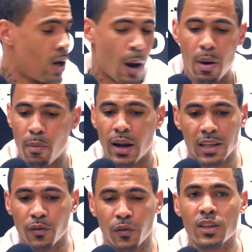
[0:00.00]
I remember
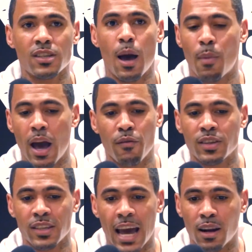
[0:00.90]
that's the first time I ever
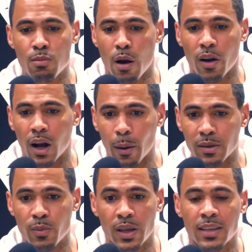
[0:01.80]
had an American come
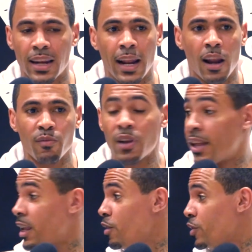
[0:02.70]
to me and say they loved,
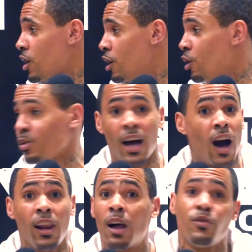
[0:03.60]
like Nelly Furtado was like,
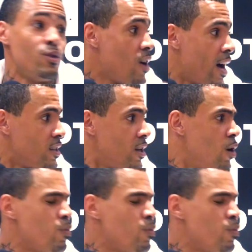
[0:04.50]
I love you guys.